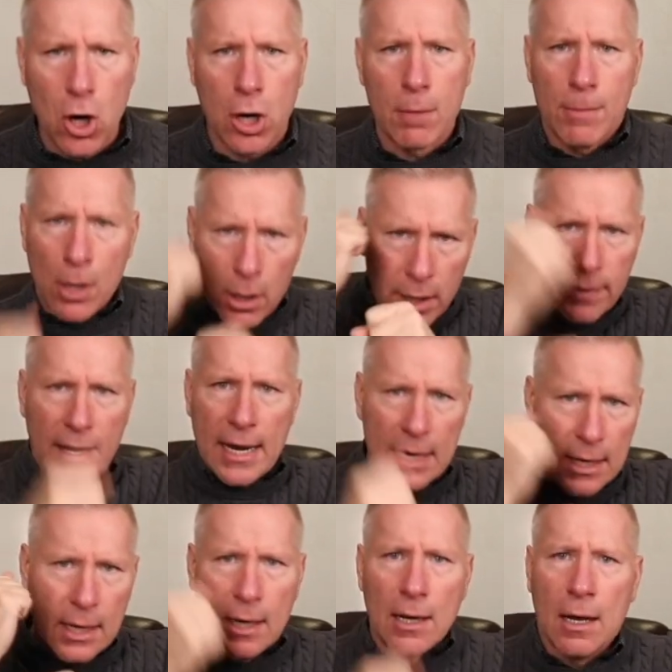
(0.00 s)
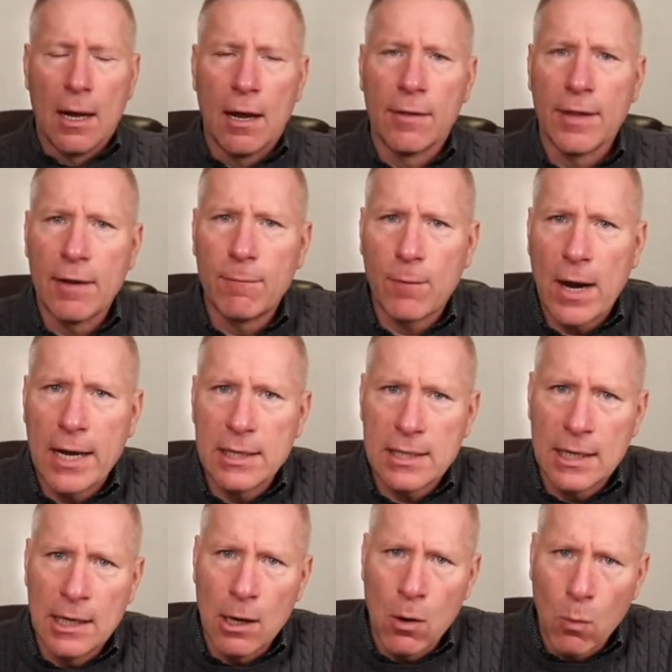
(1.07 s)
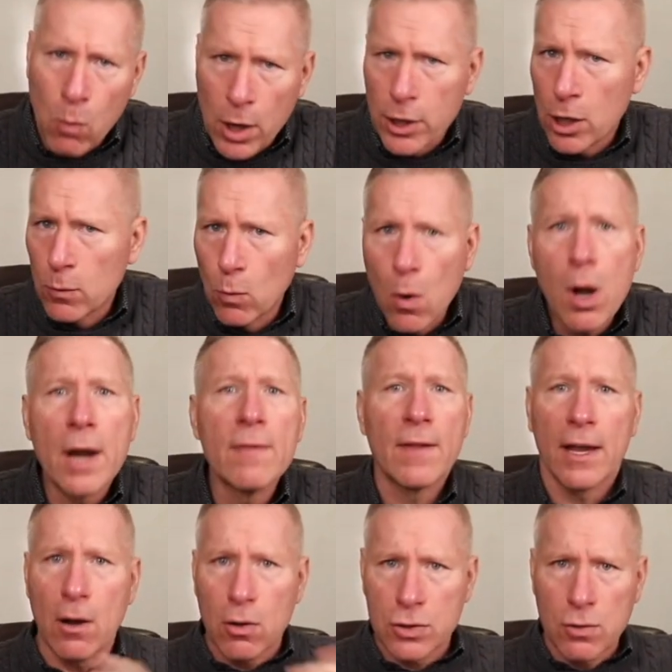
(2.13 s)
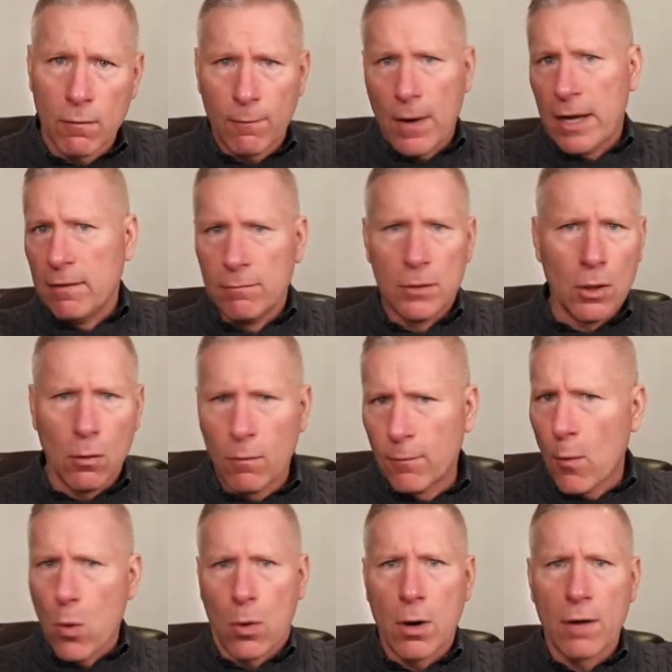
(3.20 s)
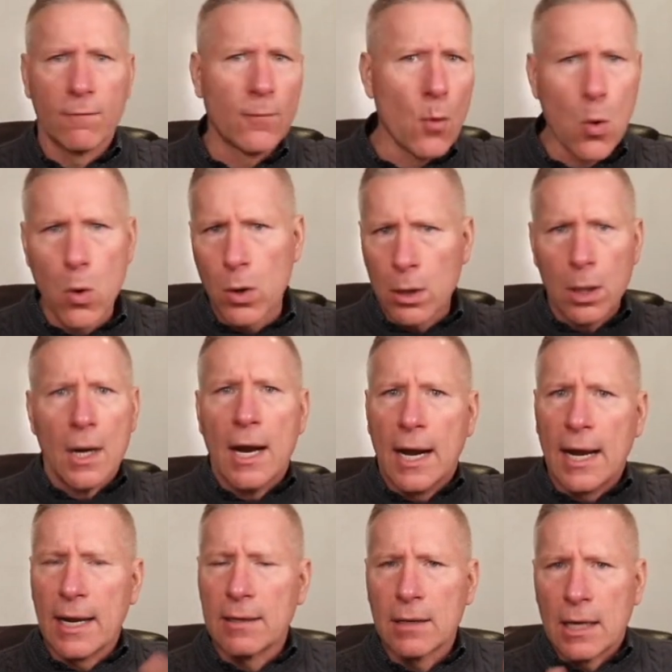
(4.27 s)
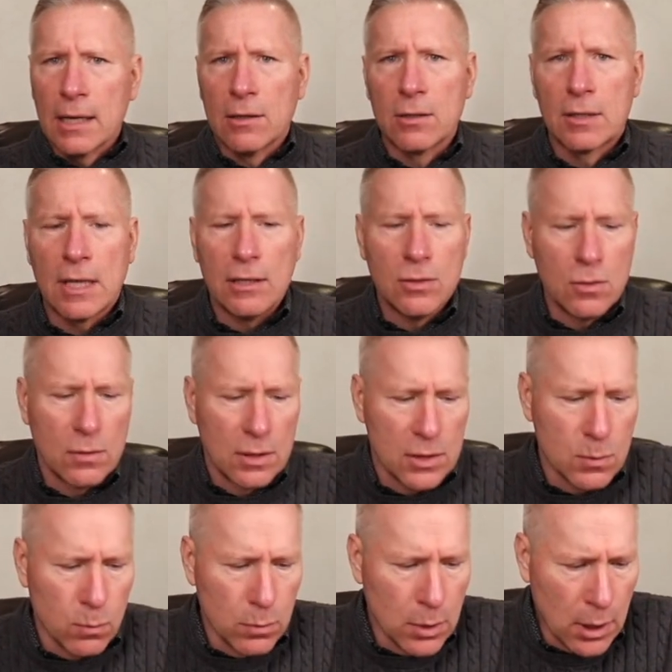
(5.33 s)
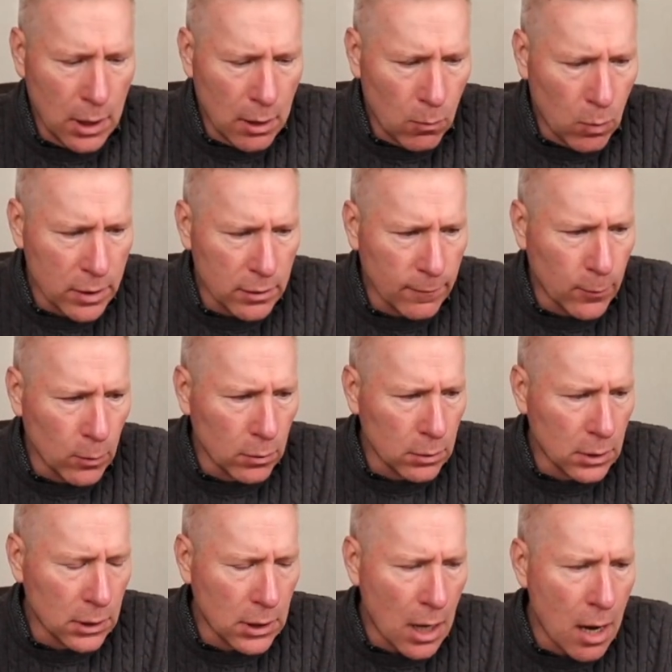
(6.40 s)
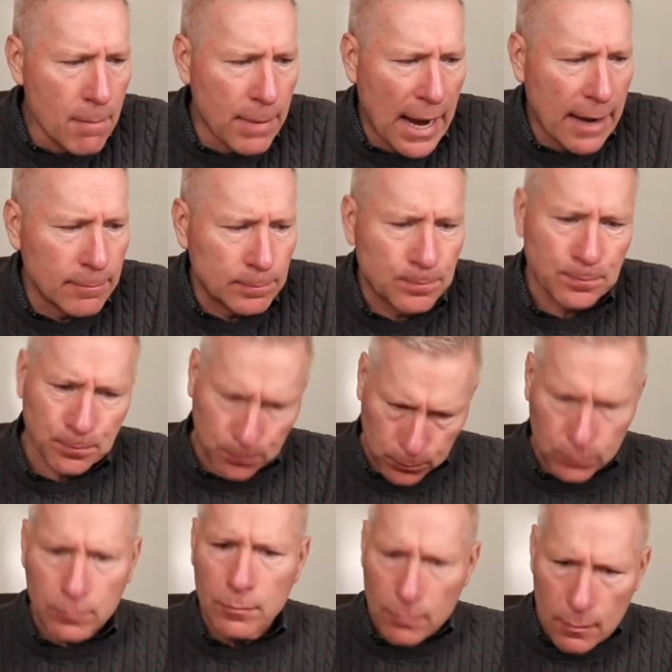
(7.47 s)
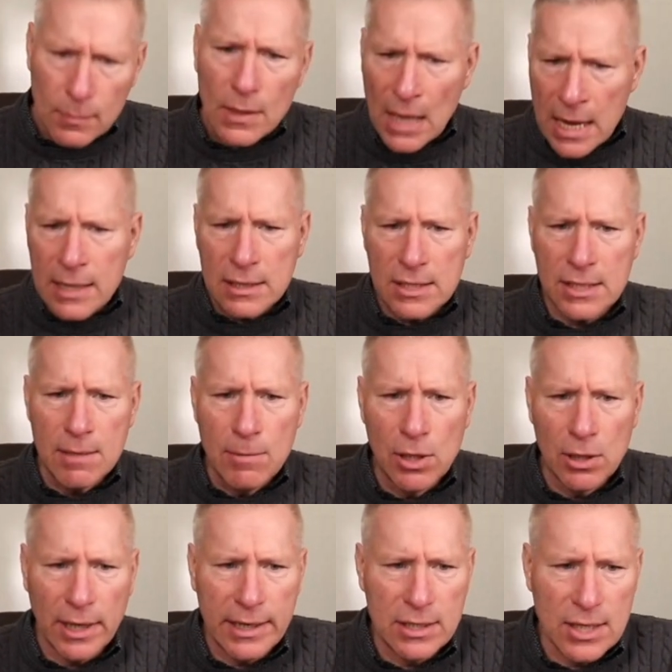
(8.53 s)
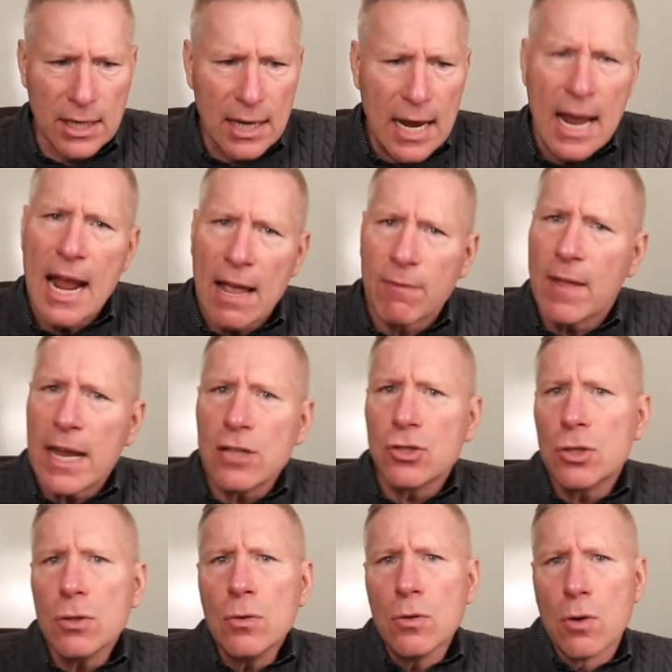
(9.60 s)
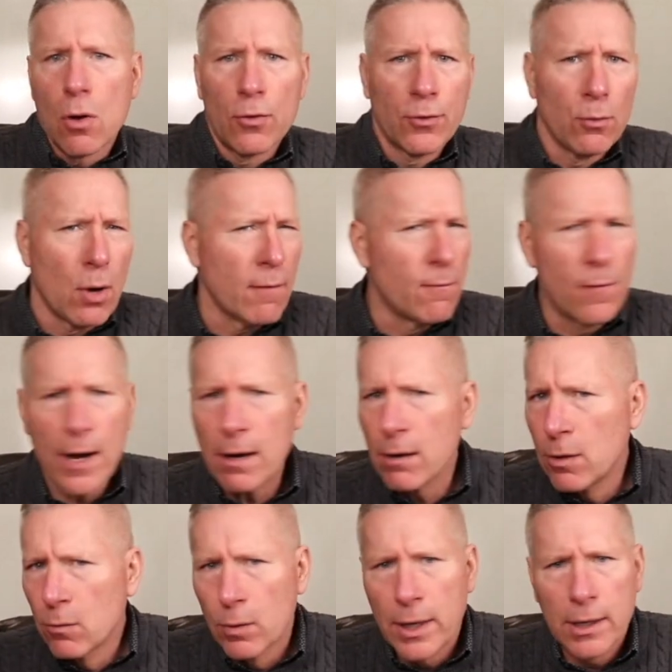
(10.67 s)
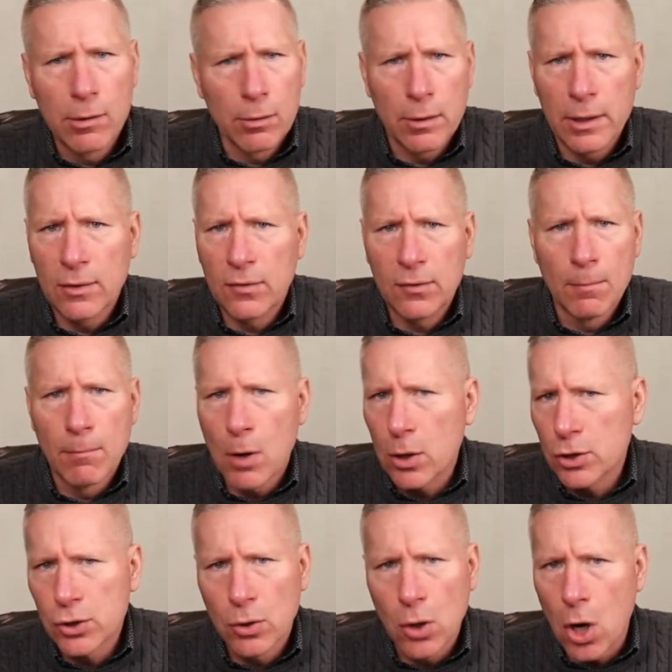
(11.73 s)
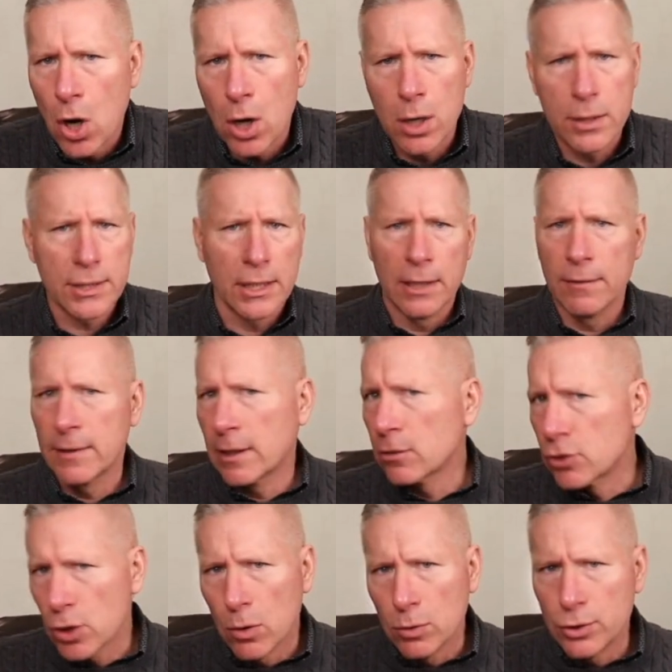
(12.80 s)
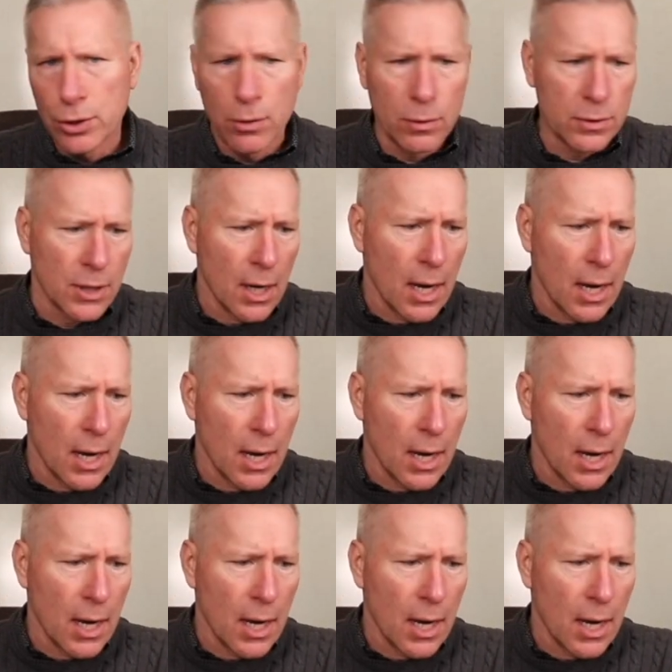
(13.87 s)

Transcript: armor, and they fight one-on-one. They also fight 4-on-4, and they do this wonderful combat. And it simulates it. And they too go through a very rigorous martial art in their dojos.